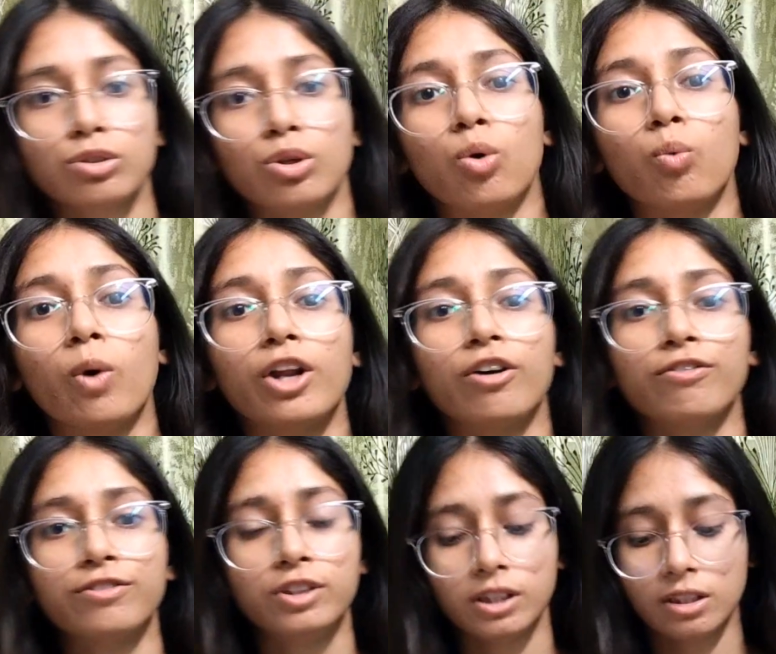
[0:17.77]
So one
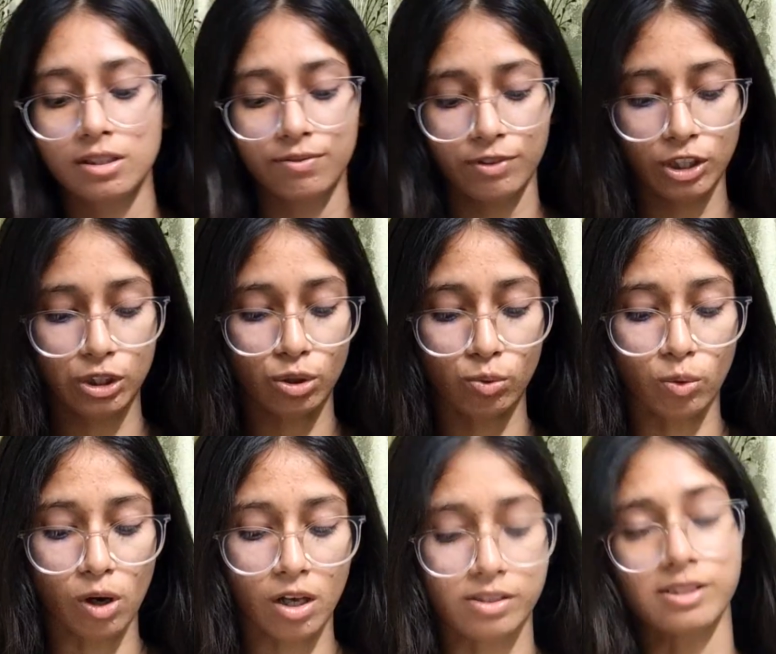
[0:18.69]
of these video
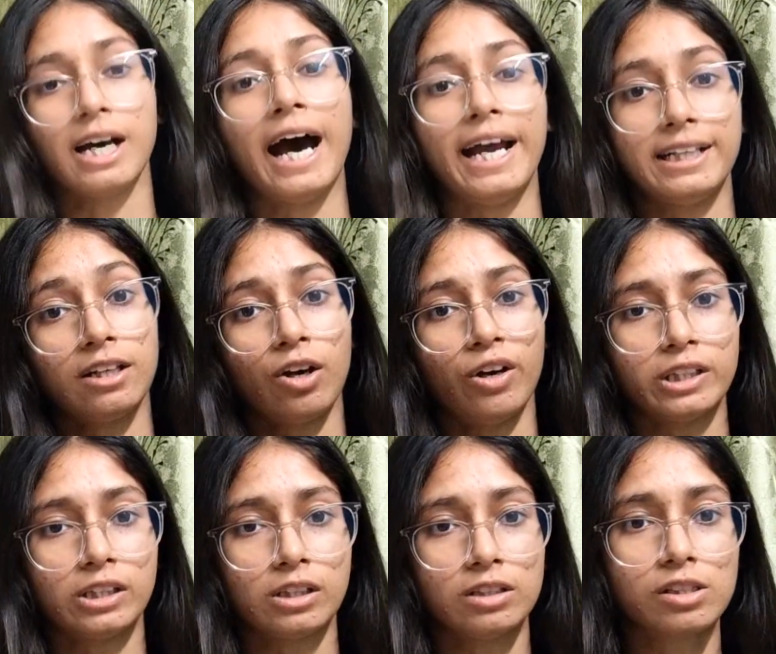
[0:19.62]
was High Tech
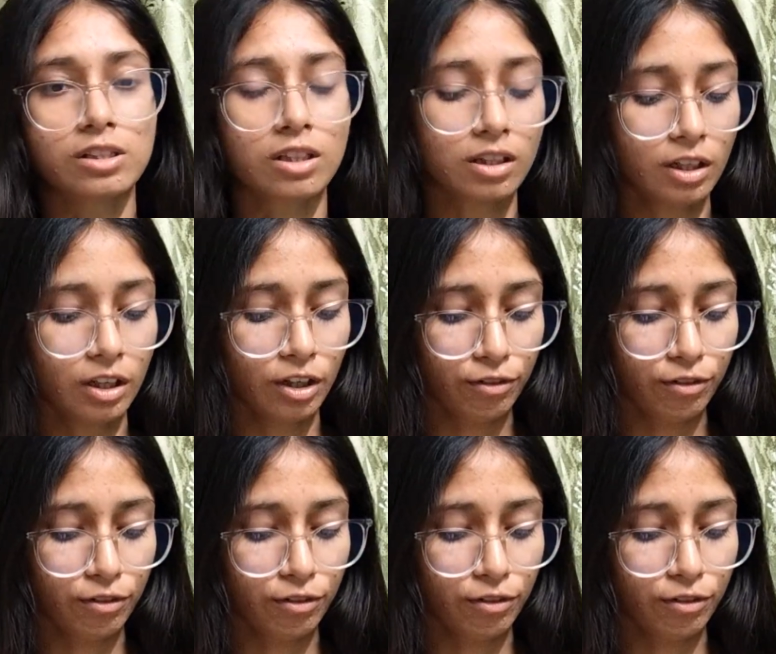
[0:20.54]
Horticulture.